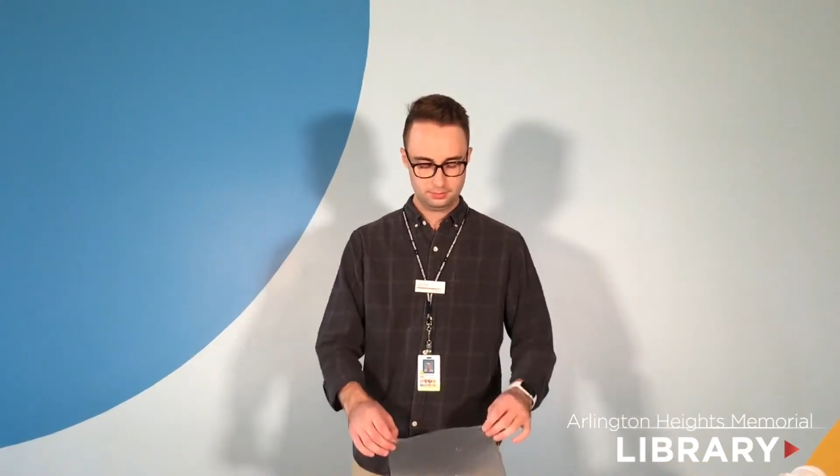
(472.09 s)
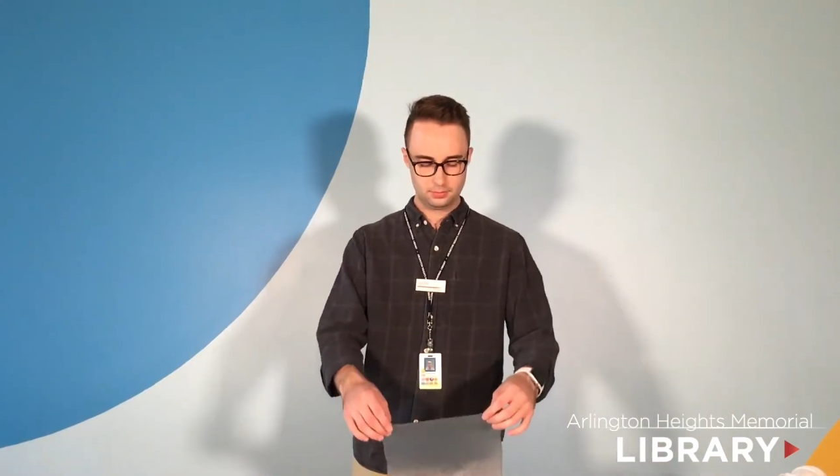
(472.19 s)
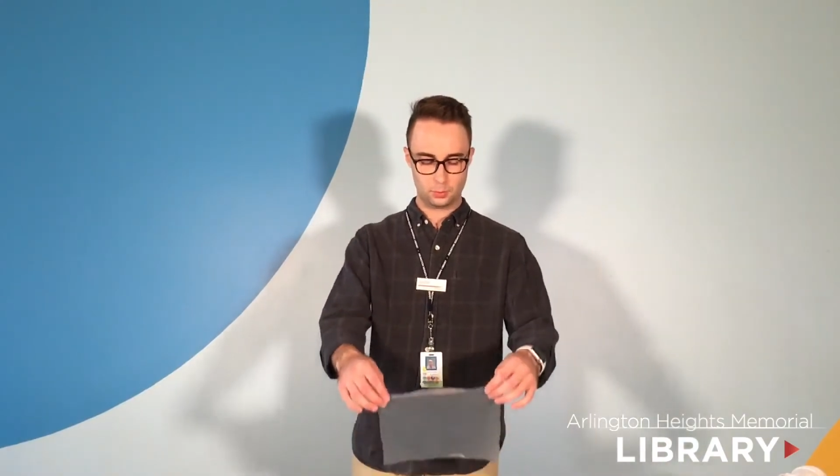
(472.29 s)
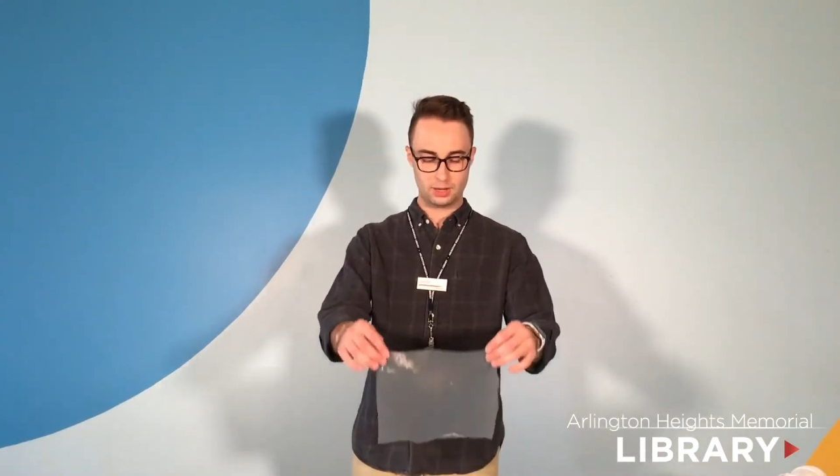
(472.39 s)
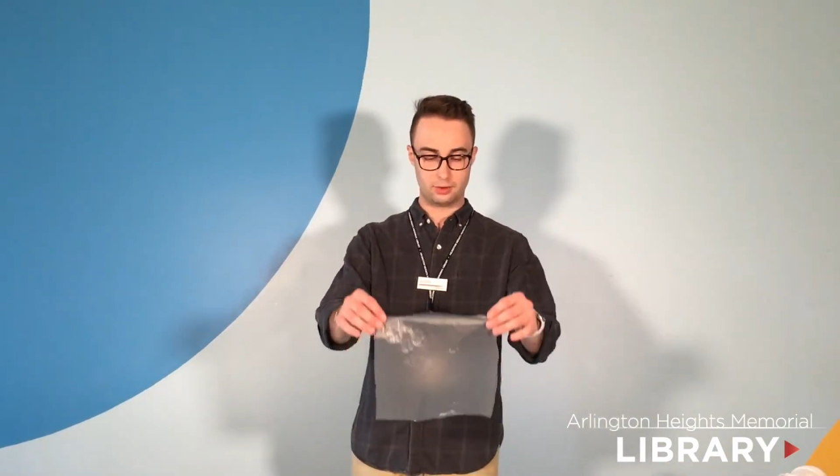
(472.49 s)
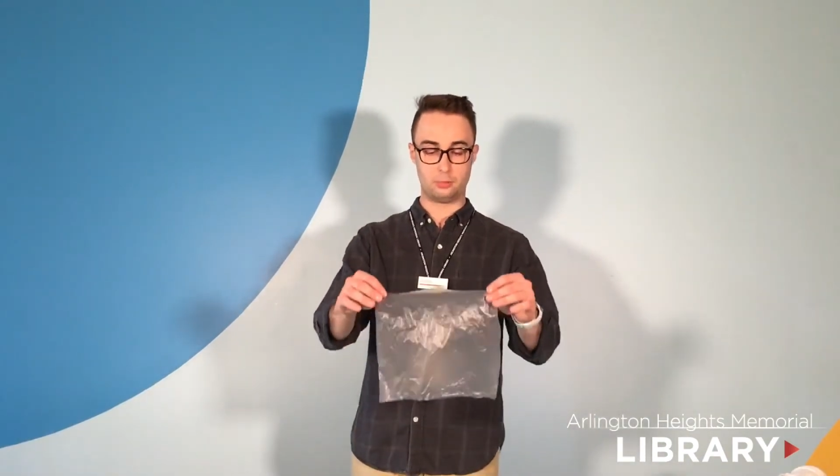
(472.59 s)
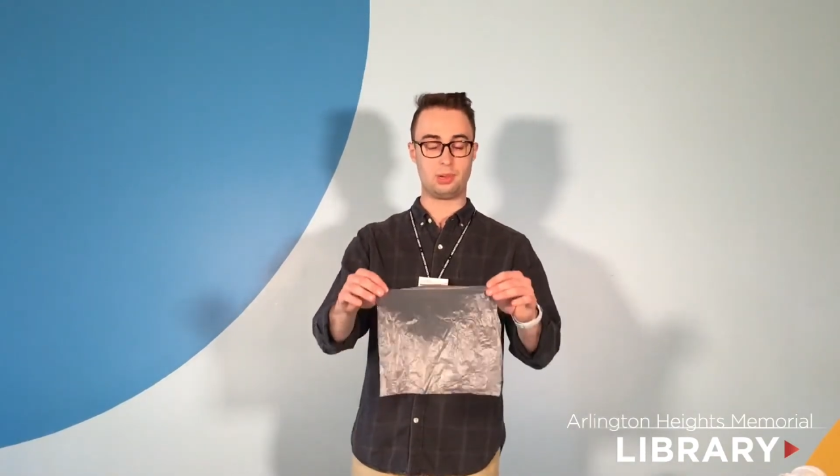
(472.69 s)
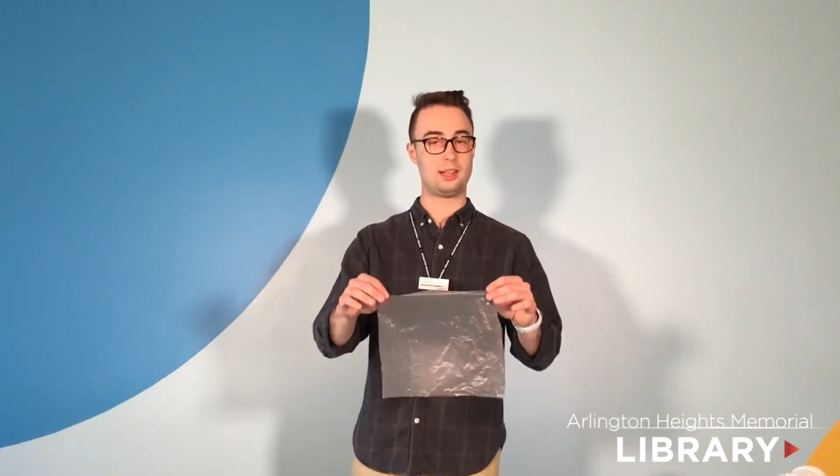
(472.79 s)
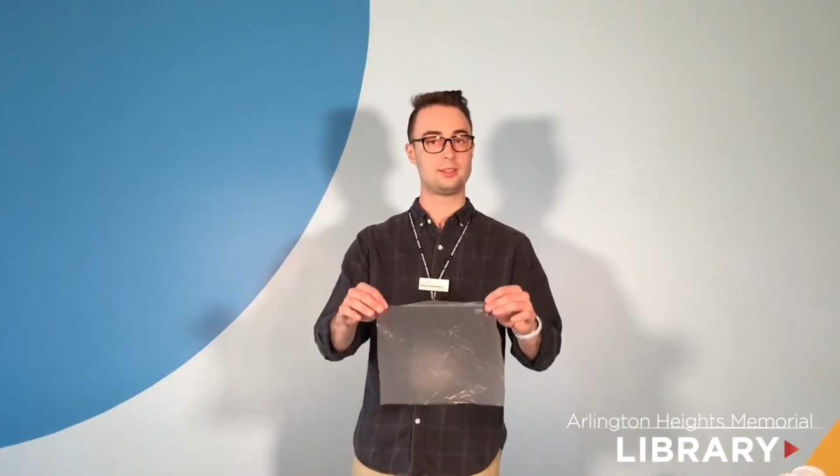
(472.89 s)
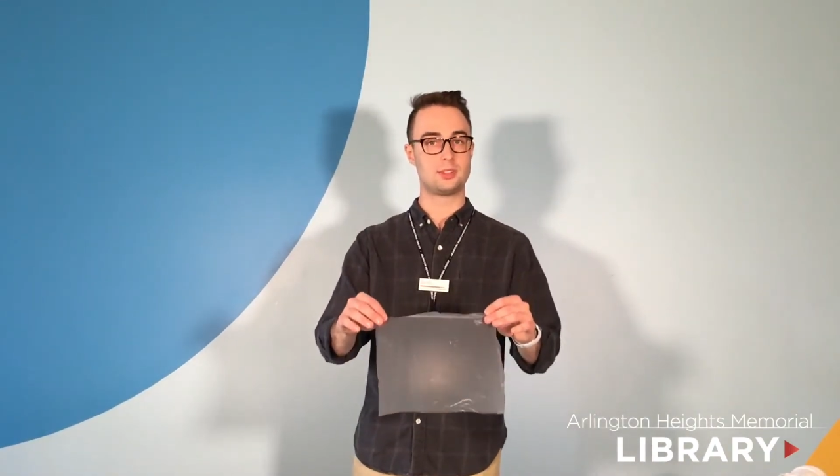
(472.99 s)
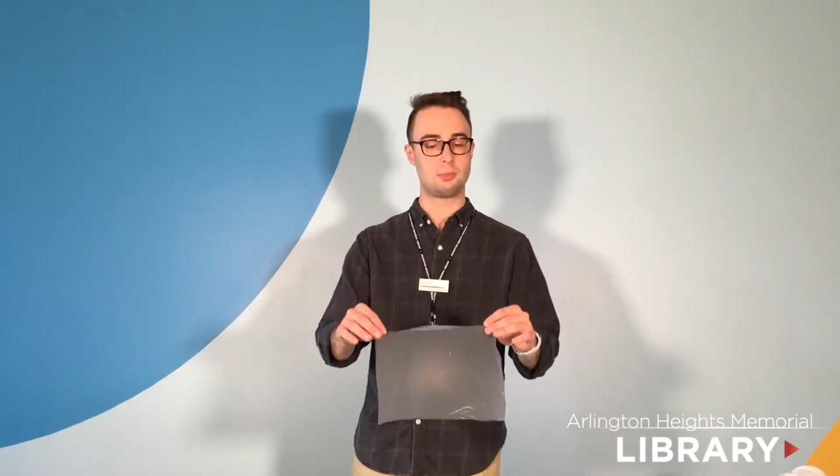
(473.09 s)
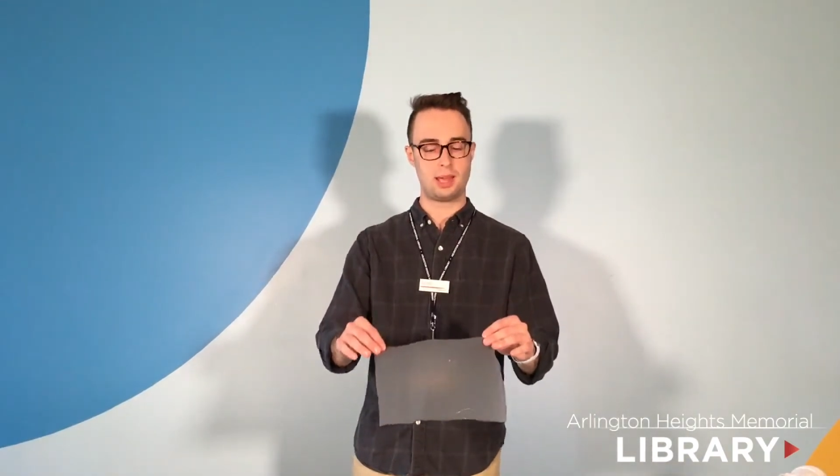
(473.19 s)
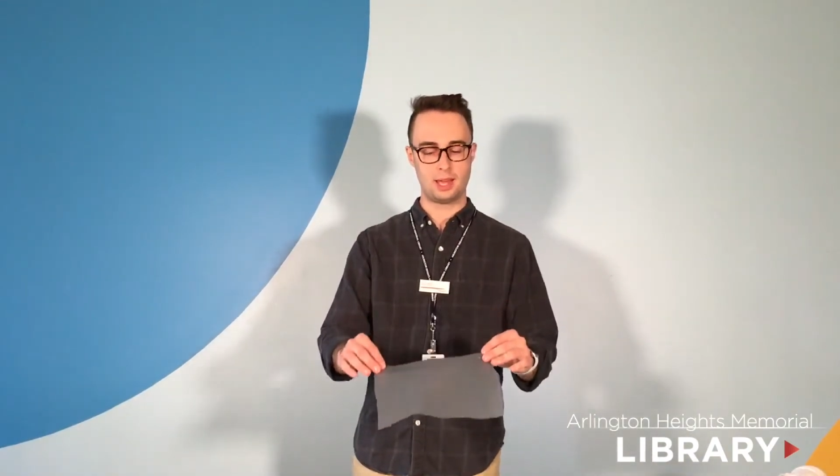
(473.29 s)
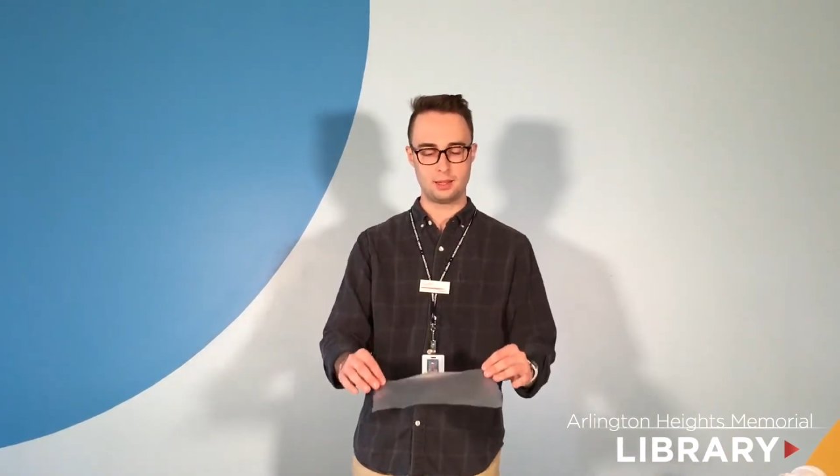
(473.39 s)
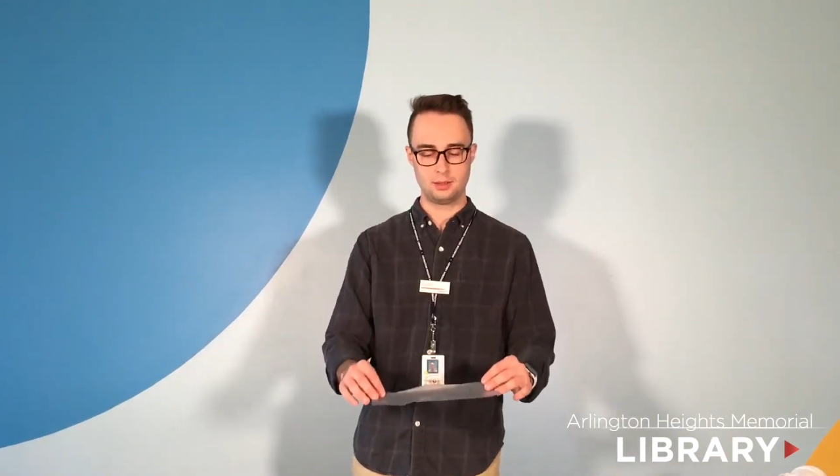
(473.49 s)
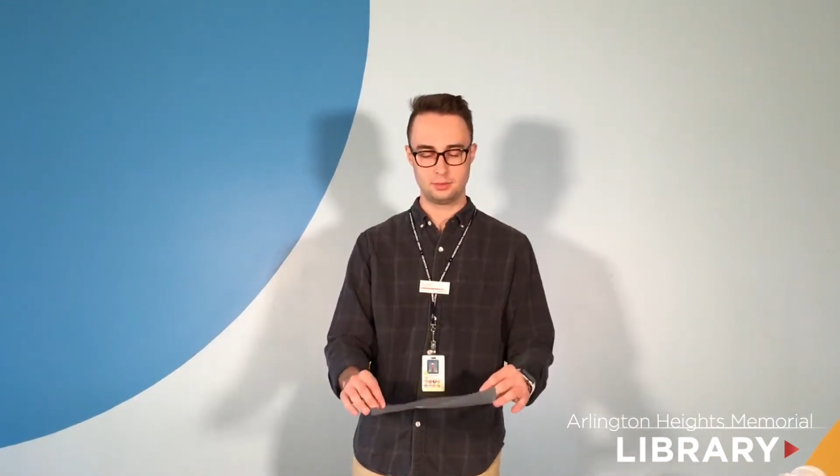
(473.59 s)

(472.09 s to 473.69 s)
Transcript: We have our plastic bag.